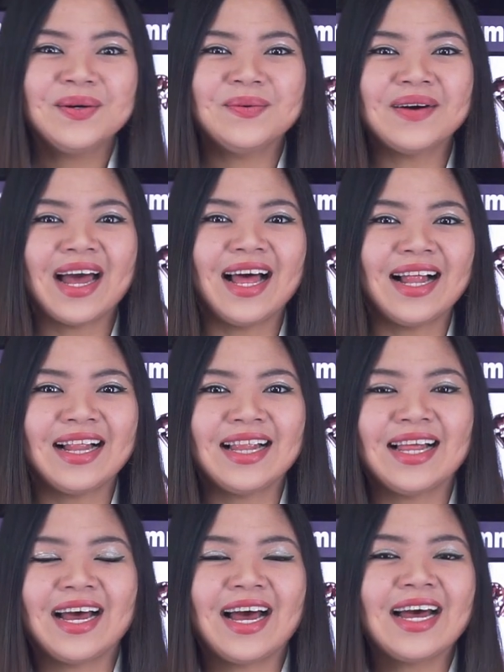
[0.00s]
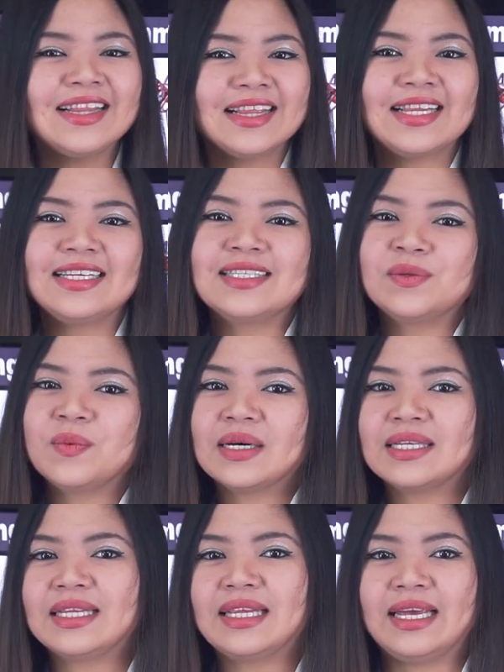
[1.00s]
Well, at least
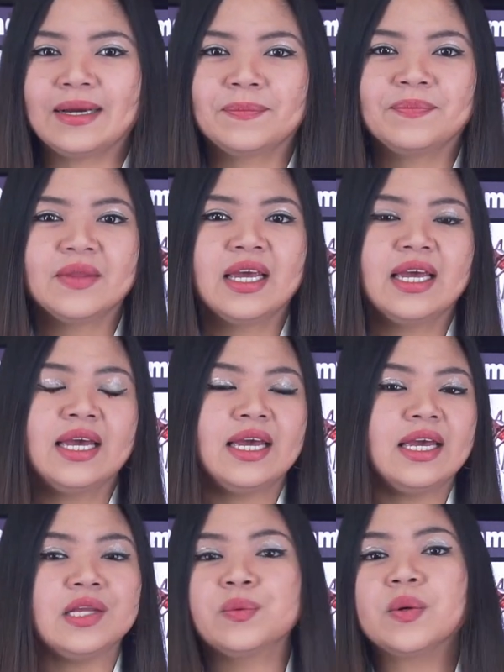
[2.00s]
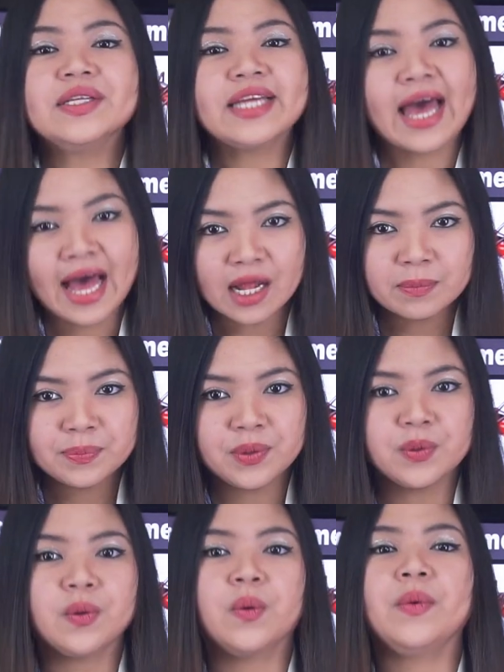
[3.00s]
one thing. It won't help
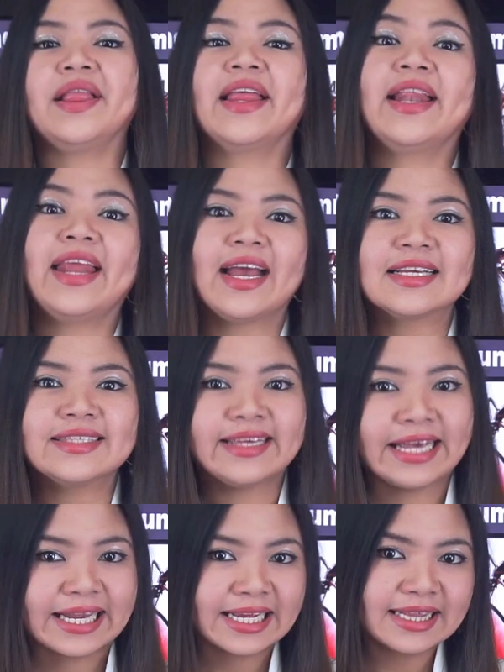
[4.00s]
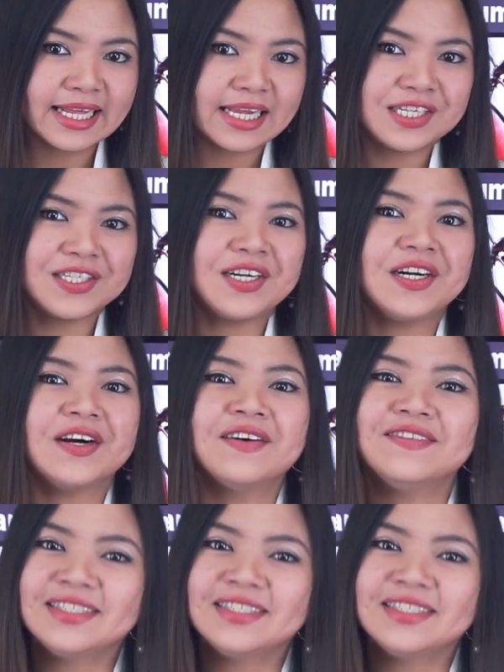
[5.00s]
you with the next hidden danger of